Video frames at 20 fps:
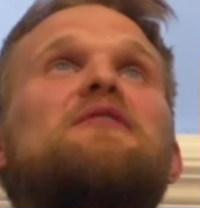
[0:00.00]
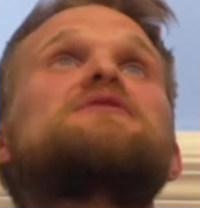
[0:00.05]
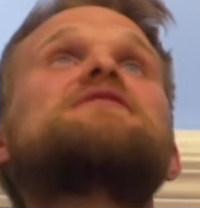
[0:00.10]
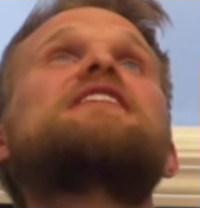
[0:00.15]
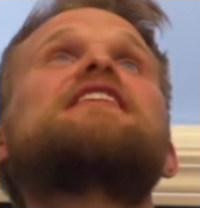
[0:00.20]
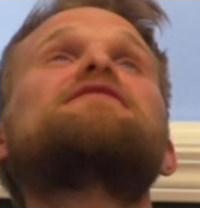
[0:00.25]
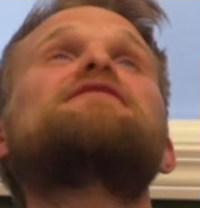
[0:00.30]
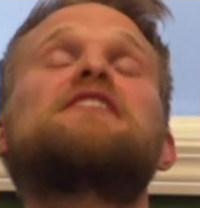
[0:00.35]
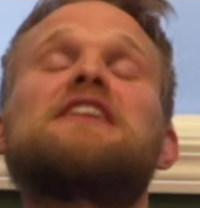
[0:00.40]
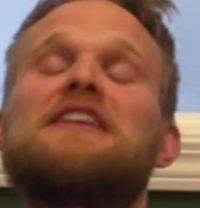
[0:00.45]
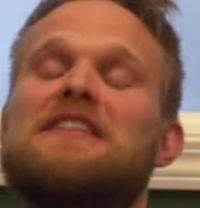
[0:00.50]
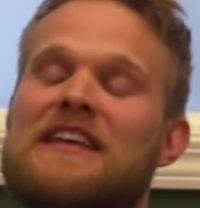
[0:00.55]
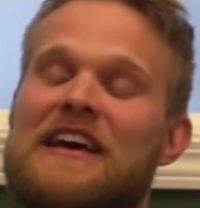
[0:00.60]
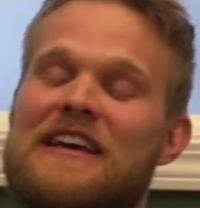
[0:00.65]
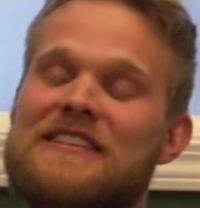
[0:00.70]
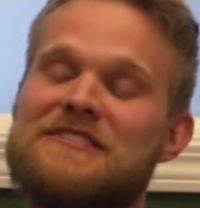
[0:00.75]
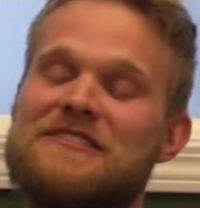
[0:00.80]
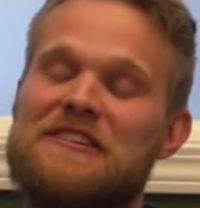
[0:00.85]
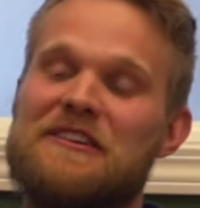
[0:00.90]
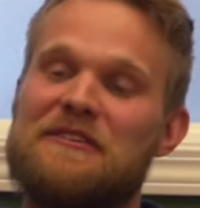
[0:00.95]
was definitely a
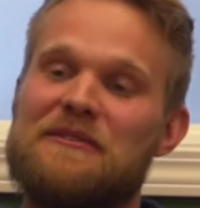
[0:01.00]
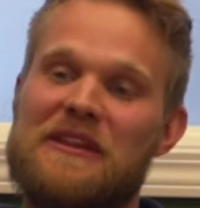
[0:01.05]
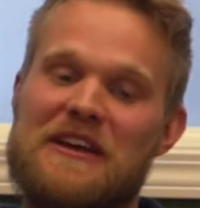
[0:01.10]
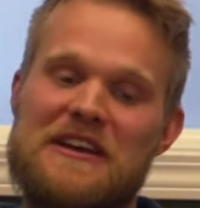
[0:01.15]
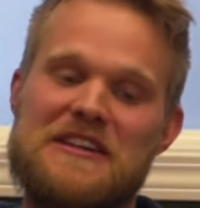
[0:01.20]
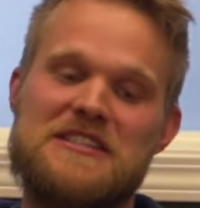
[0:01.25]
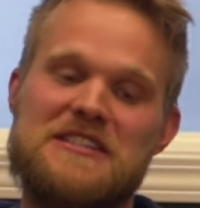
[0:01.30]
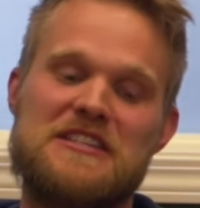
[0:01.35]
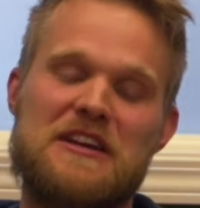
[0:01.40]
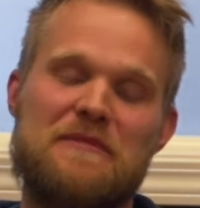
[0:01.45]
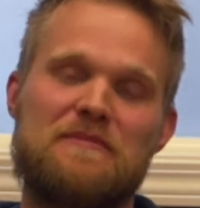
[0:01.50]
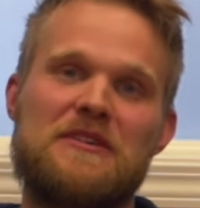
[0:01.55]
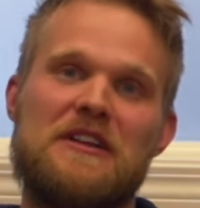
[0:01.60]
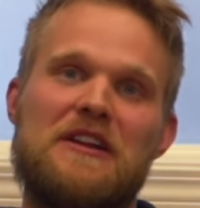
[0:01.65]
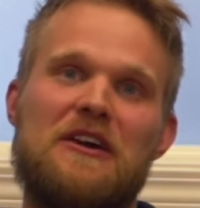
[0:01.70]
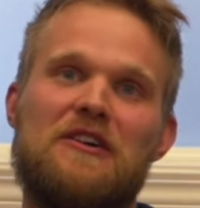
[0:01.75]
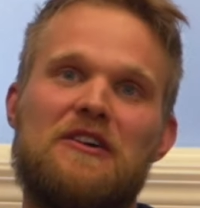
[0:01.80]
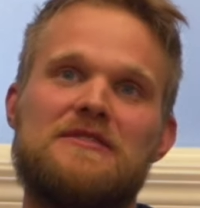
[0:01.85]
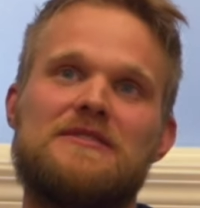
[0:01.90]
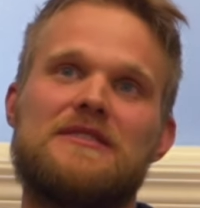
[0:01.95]
test of the relationship. She
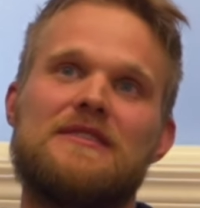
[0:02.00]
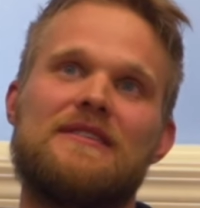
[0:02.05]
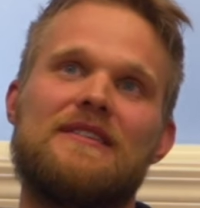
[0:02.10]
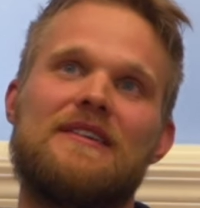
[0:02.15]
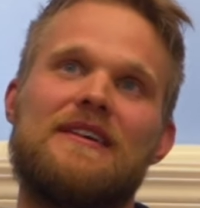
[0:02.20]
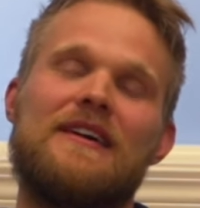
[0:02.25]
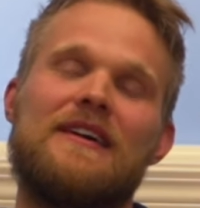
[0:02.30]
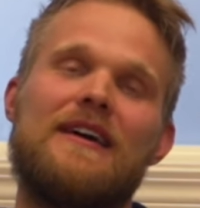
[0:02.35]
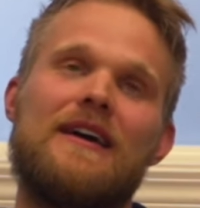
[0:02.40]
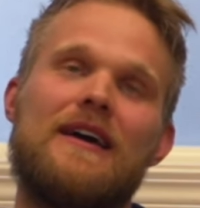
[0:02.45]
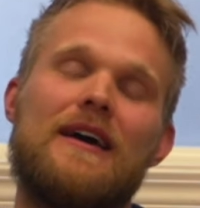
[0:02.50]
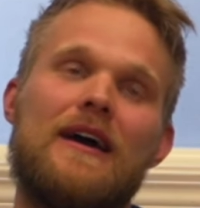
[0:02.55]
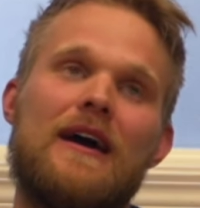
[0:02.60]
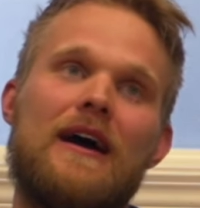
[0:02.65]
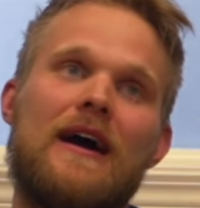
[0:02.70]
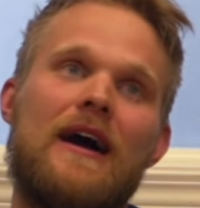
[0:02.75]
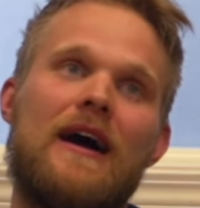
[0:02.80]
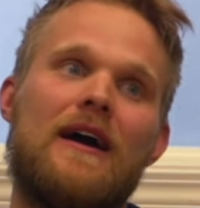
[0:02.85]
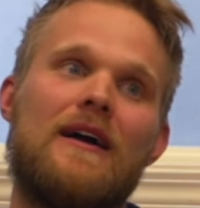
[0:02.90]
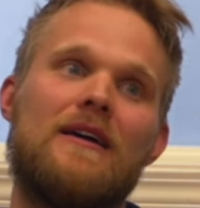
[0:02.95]
knows.
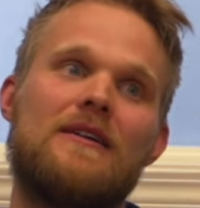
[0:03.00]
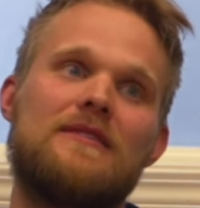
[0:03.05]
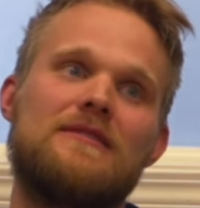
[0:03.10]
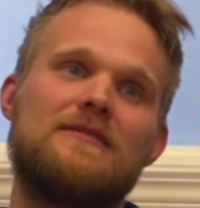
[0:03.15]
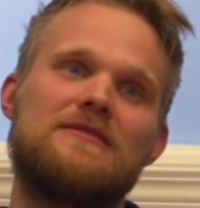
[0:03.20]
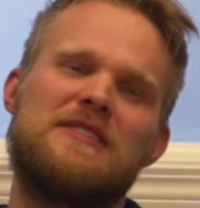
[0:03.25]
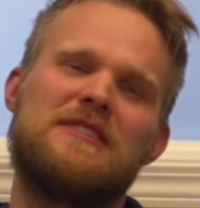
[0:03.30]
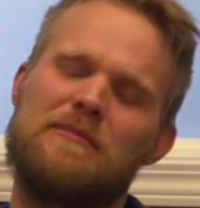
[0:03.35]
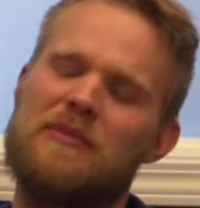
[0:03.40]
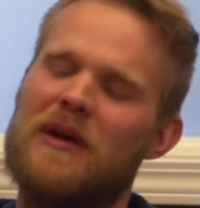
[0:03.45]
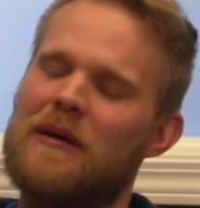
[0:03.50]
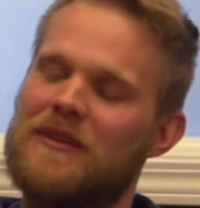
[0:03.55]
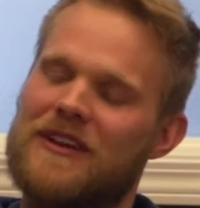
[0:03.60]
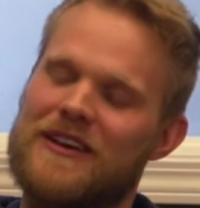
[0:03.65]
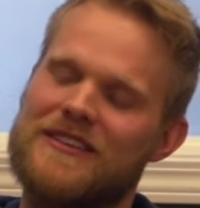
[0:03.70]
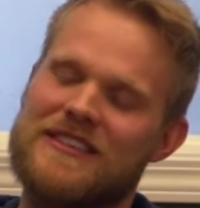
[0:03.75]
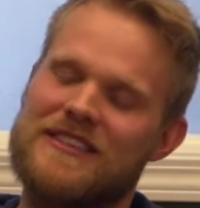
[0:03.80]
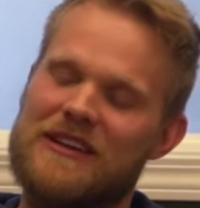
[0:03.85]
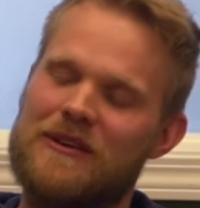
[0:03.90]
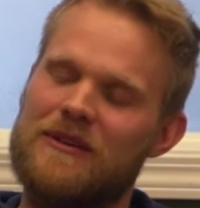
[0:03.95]
She probably
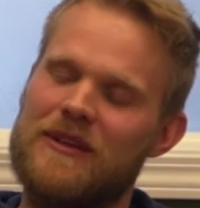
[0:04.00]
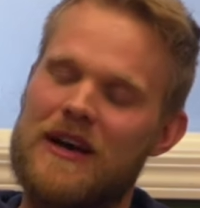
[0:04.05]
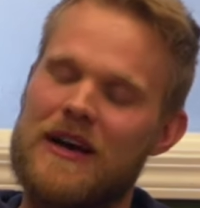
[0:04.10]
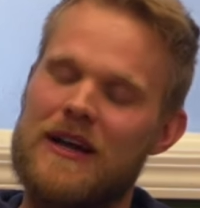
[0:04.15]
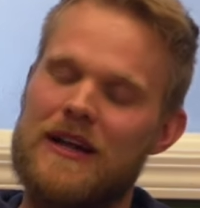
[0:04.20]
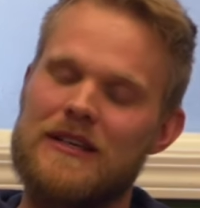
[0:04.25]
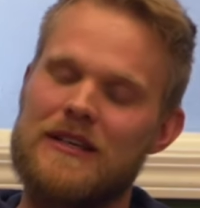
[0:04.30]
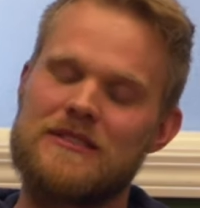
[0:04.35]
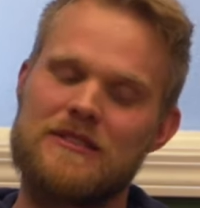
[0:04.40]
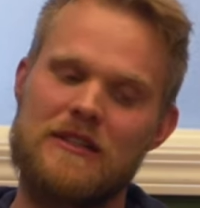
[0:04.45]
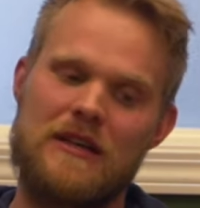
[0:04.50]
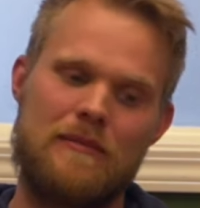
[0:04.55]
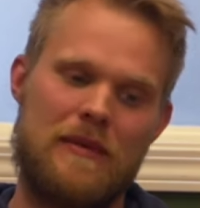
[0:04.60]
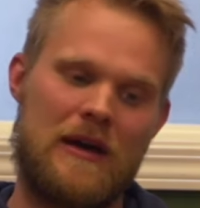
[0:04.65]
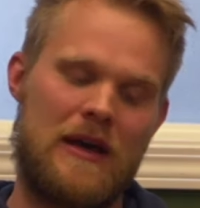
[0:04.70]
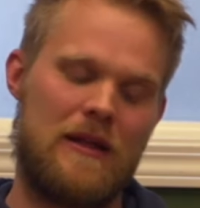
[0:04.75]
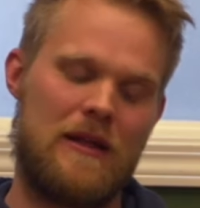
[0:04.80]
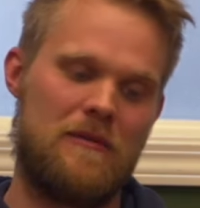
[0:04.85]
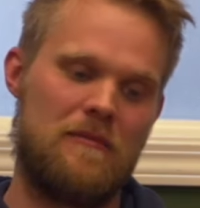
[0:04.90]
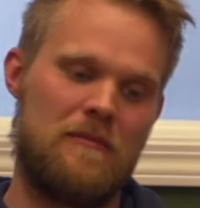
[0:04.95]
doesn't know that actually,
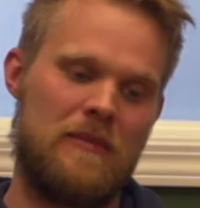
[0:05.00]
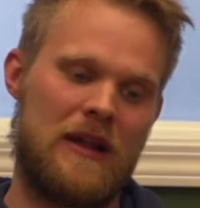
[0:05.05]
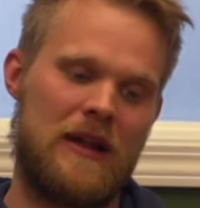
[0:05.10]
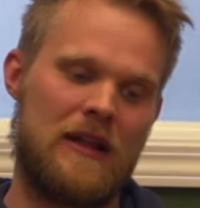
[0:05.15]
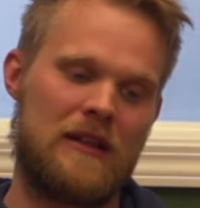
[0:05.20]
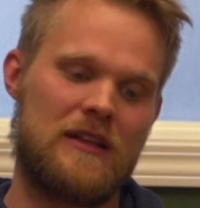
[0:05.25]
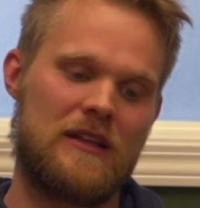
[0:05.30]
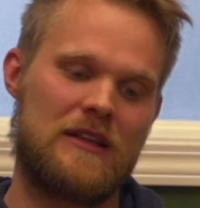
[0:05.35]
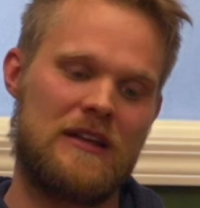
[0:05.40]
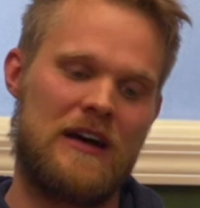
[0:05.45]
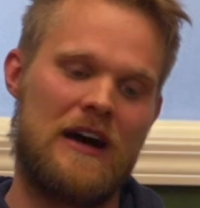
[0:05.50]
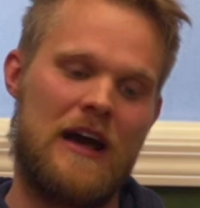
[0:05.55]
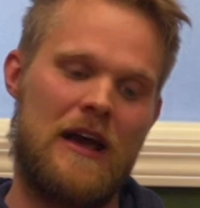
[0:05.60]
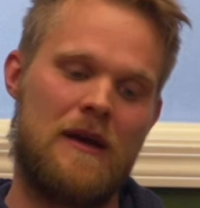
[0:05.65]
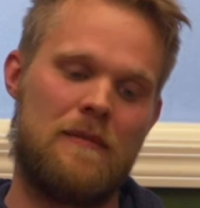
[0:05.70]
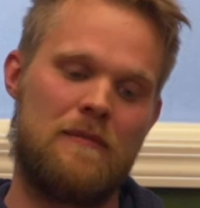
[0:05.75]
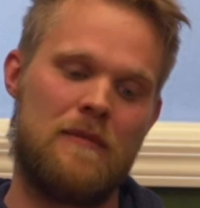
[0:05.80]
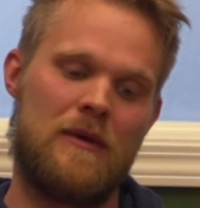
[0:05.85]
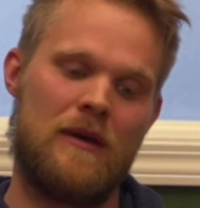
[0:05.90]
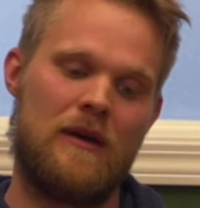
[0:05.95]
but at the
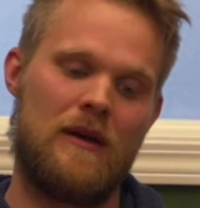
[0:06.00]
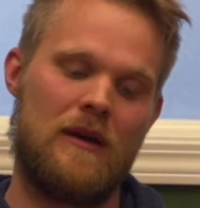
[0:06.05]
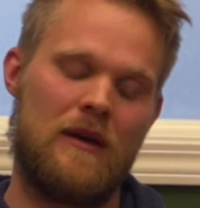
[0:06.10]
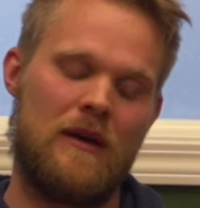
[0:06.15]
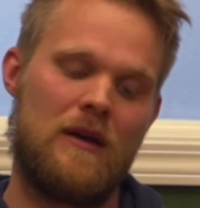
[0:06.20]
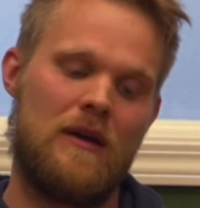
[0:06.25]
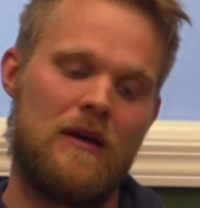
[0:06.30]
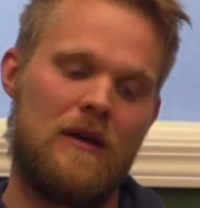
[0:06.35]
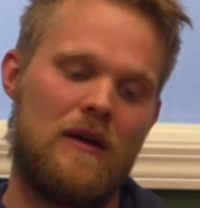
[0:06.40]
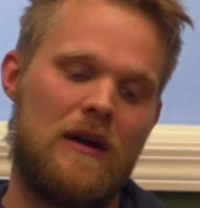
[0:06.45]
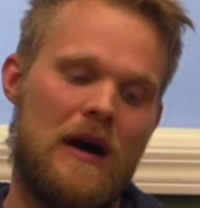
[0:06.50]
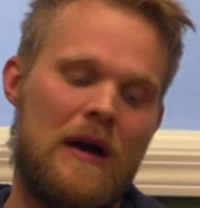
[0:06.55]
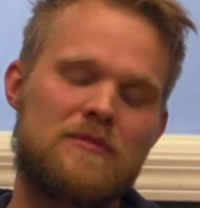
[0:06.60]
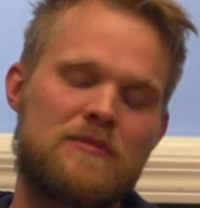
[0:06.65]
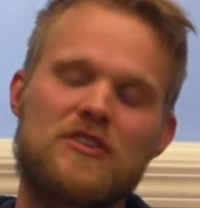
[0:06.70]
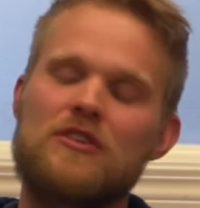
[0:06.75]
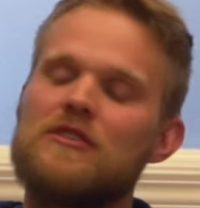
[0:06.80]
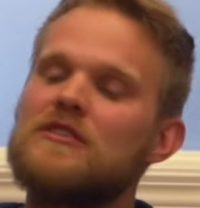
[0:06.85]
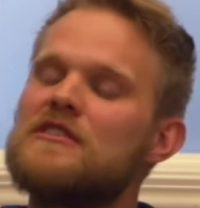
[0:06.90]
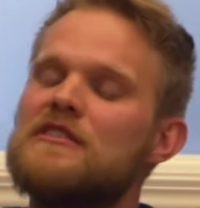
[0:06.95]
time, I'm
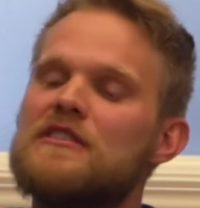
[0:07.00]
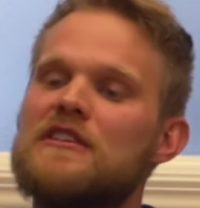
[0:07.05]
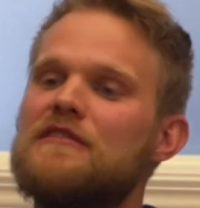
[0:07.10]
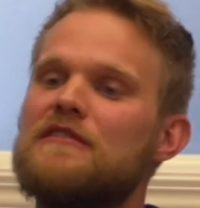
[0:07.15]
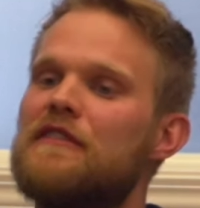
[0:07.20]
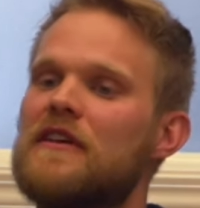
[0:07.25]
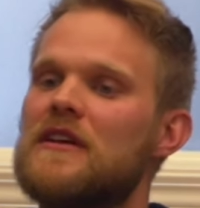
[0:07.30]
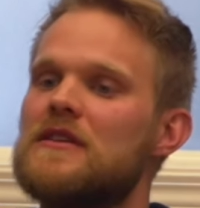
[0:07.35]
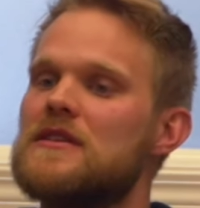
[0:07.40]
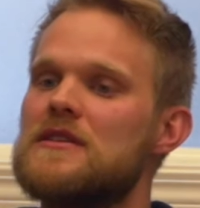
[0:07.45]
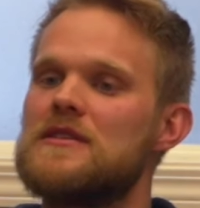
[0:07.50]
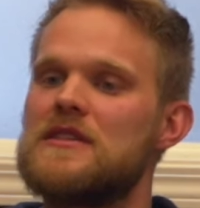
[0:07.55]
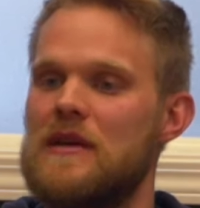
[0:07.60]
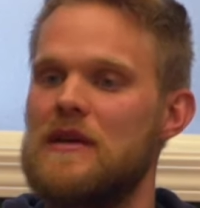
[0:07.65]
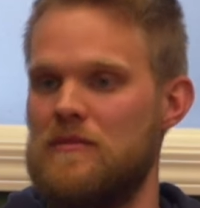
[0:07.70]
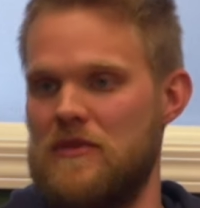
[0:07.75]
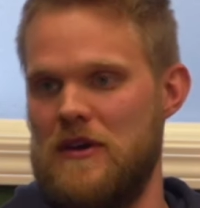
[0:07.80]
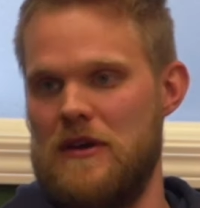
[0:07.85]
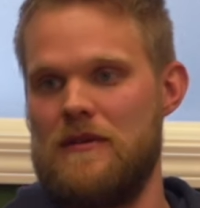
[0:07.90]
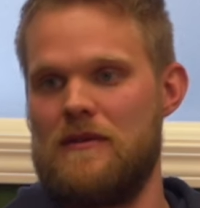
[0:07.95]
sure she felt the
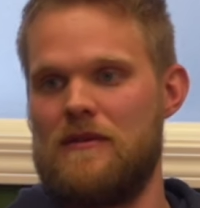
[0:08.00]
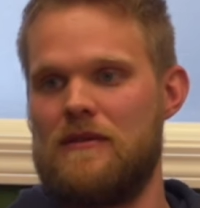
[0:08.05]
same way.